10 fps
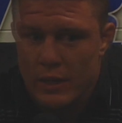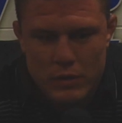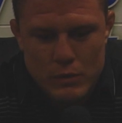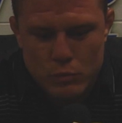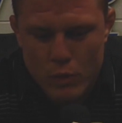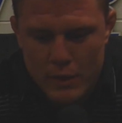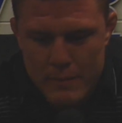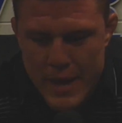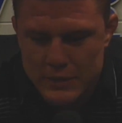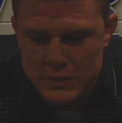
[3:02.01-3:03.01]
It was one of the
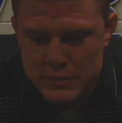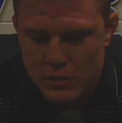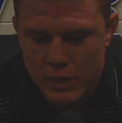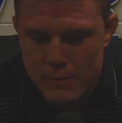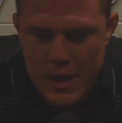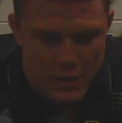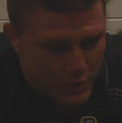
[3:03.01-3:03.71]
matches, looking back